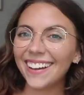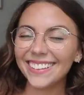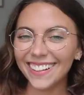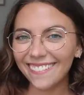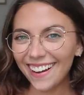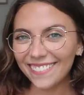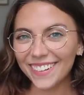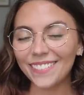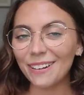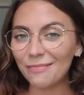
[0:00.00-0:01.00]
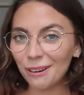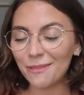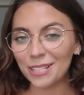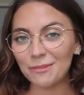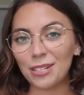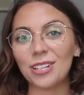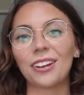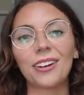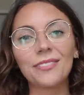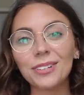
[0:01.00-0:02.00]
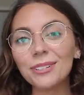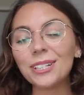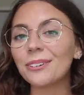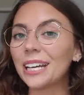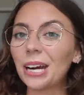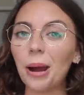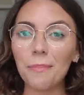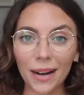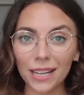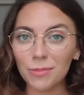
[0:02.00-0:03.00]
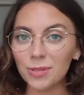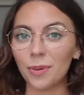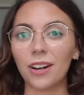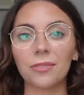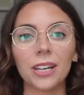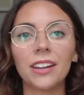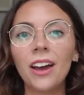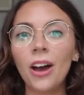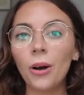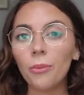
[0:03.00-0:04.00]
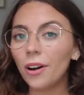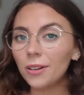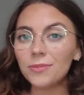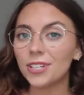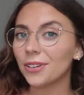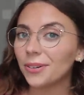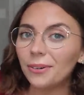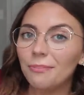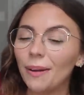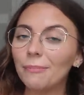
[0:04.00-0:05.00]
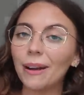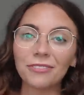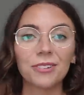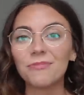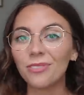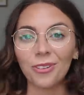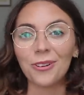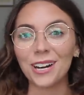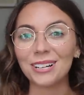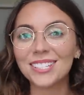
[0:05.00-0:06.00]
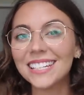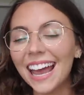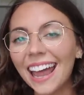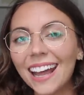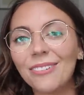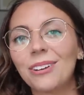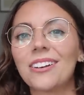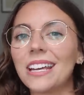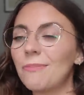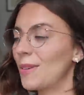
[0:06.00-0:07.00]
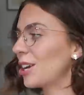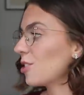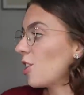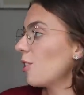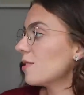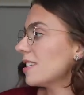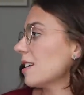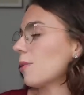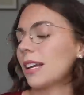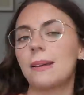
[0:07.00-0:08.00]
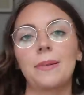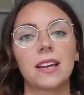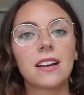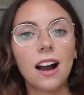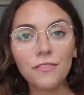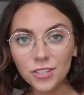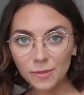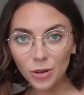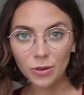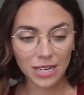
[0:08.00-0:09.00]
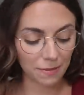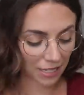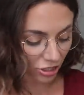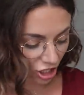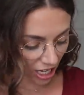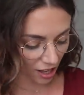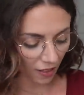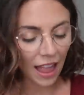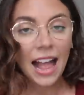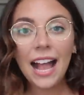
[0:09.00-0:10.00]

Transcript: Hello everyone, welcome back to my channel. If you are new here, my name is Bronwyn. Welcome to my bedroom floor. Today we are keeping it cozy, we're keeping it comfortable, we're keeping it chill,